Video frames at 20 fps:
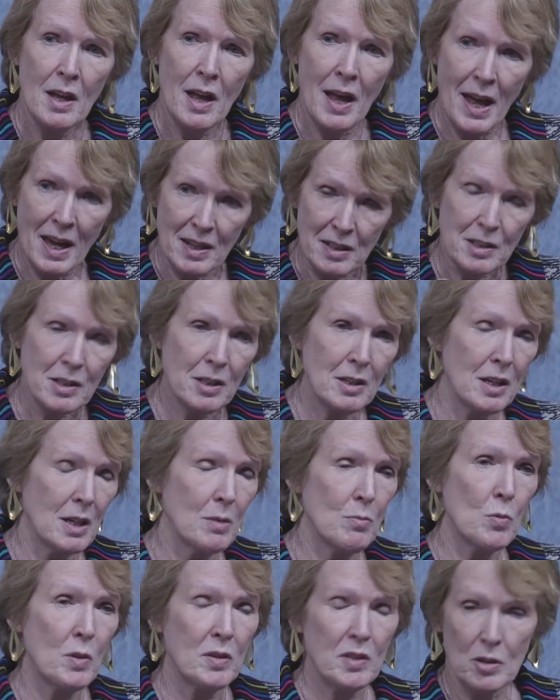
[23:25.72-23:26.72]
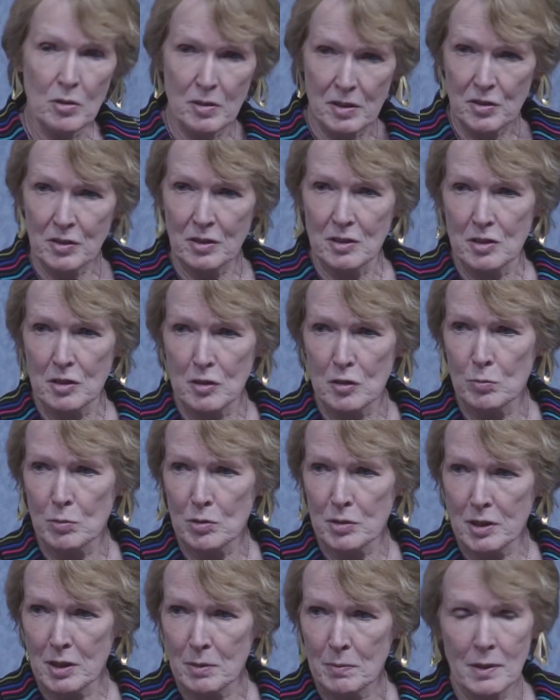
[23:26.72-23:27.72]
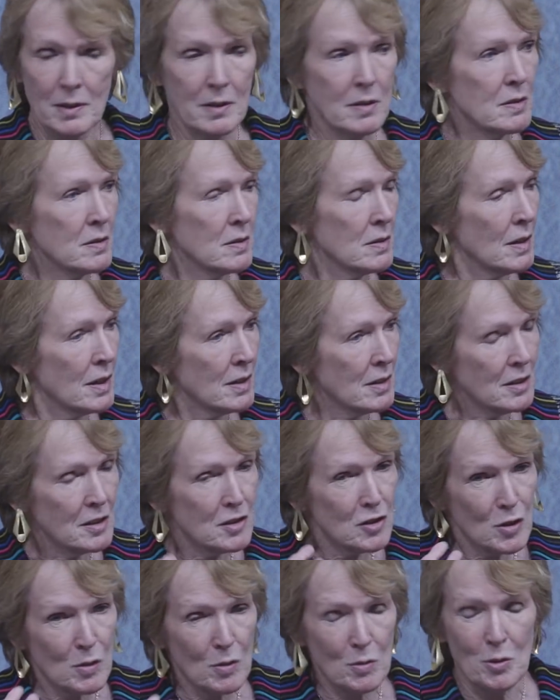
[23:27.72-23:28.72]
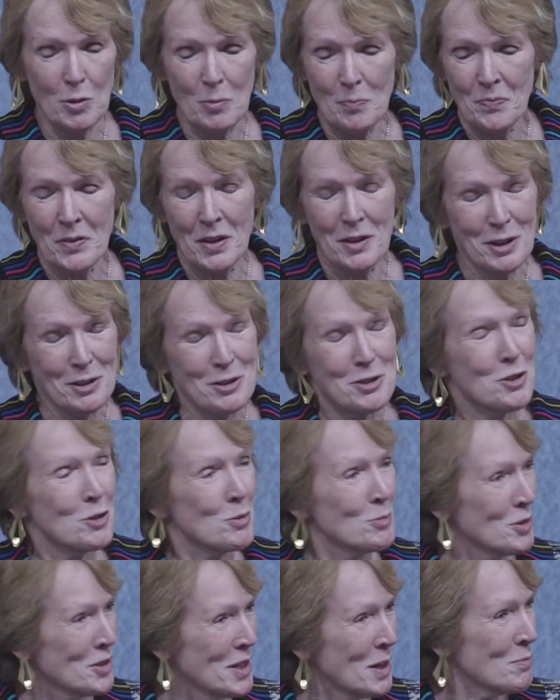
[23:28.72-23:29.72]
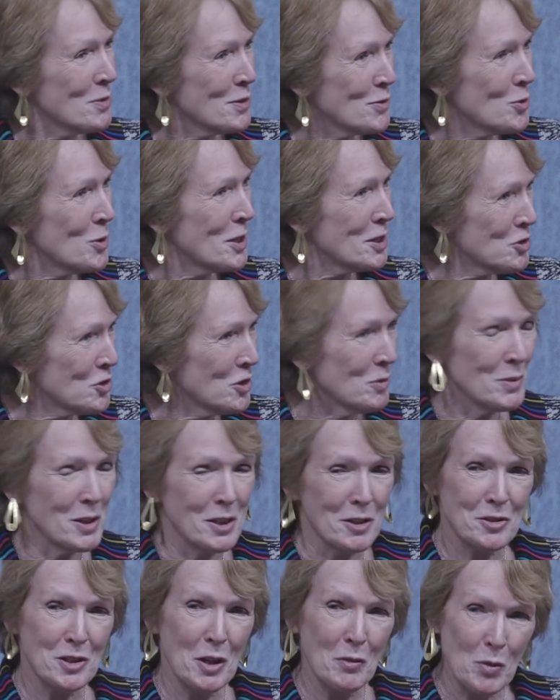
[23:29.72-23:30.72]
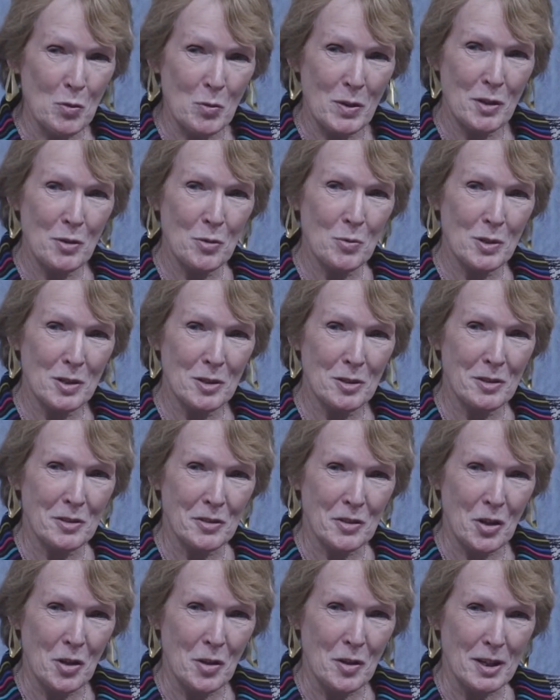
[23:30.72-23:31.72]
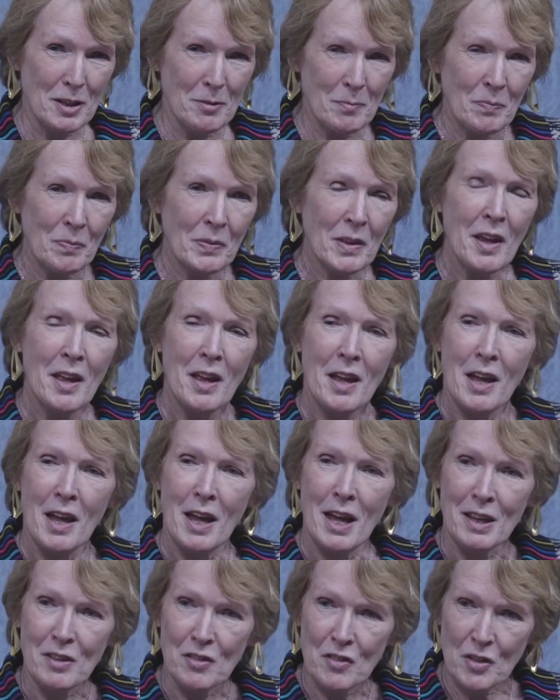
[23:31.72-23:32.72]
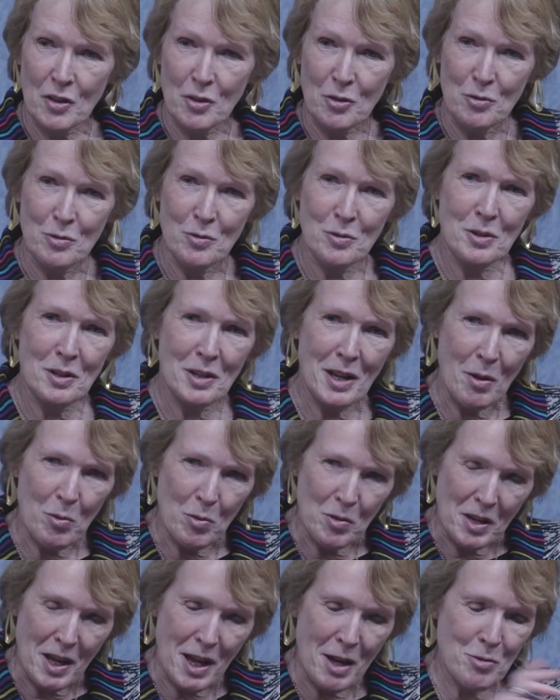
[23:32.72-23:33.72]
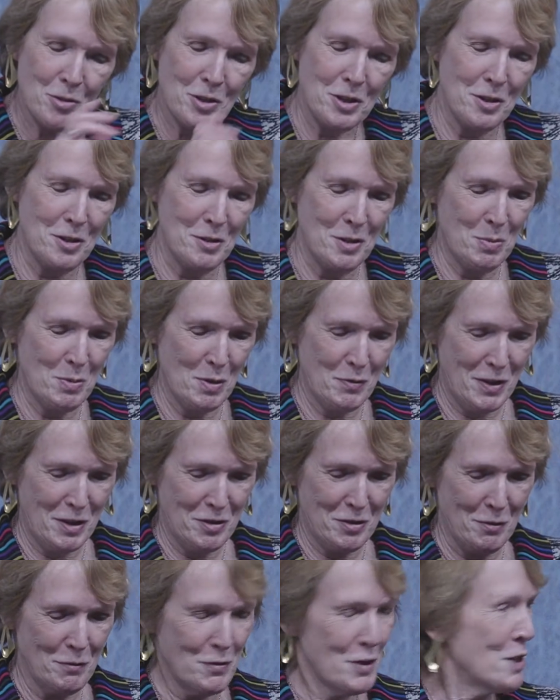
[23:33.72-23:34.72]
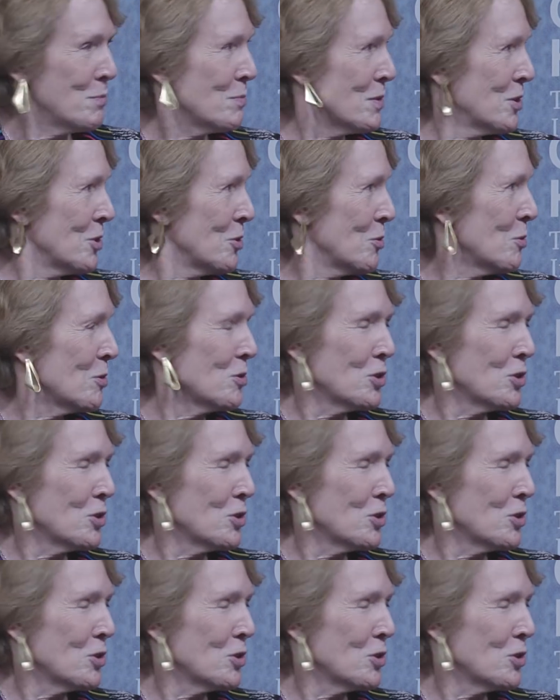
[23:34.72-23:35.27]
at a time when there is considerable turbulence and, and considerable considerable number of question marks over where the world is going. And so I will now turn to Professor Freedman, who will